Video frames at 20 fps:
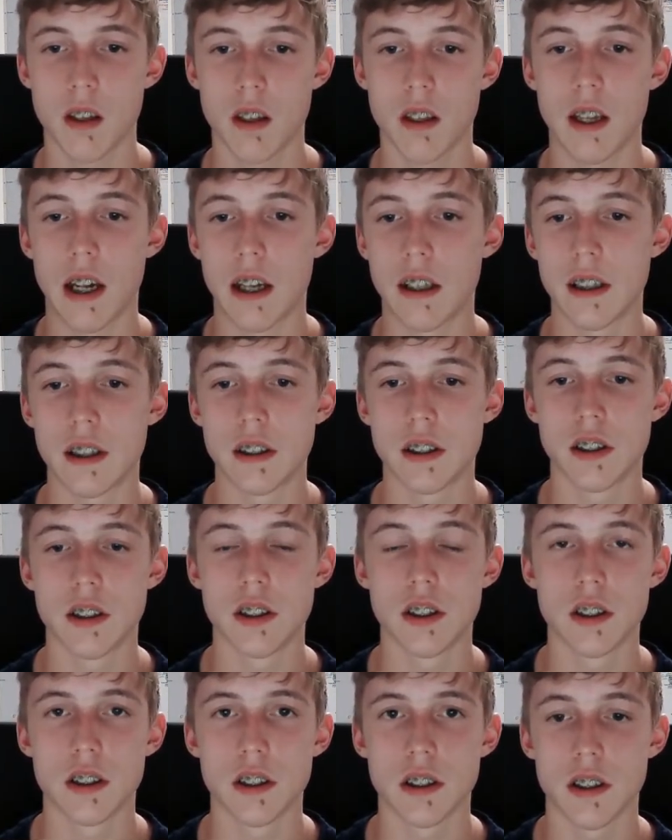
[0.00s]
yeah, that's
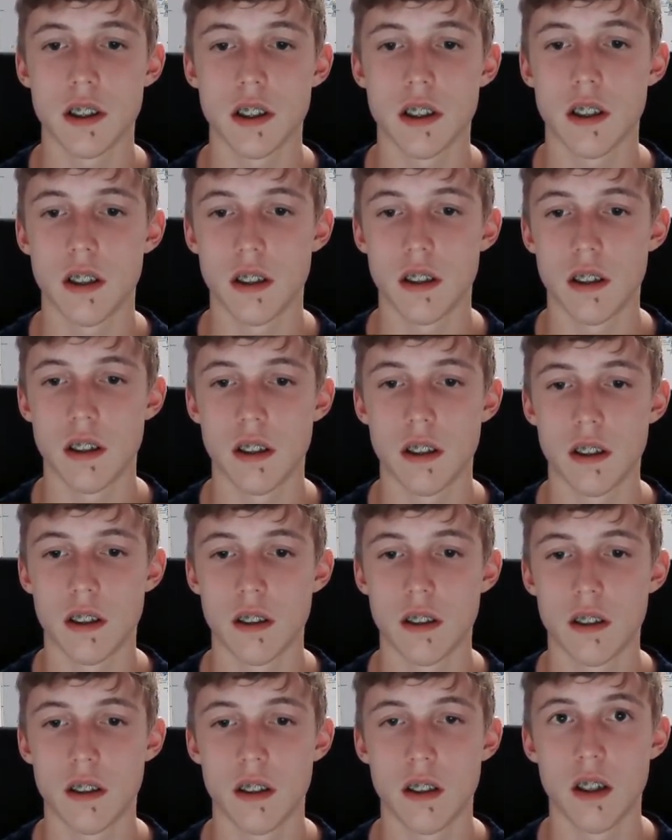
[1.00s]
just
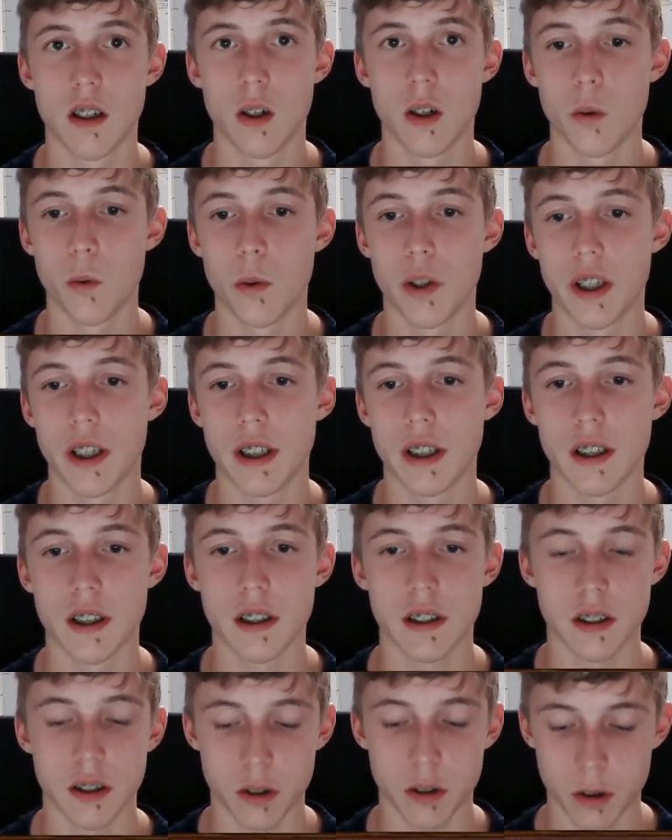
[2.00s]
winning.
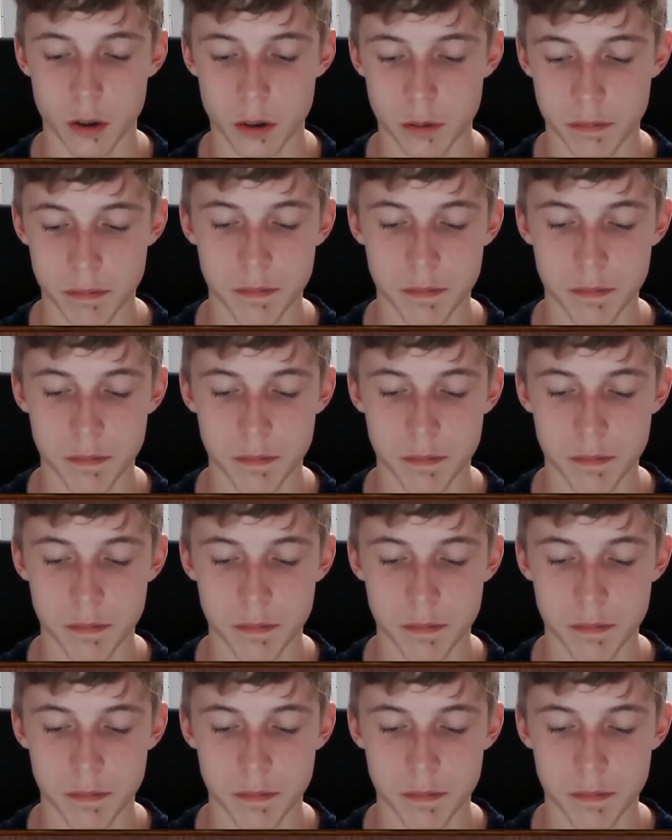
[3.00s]
So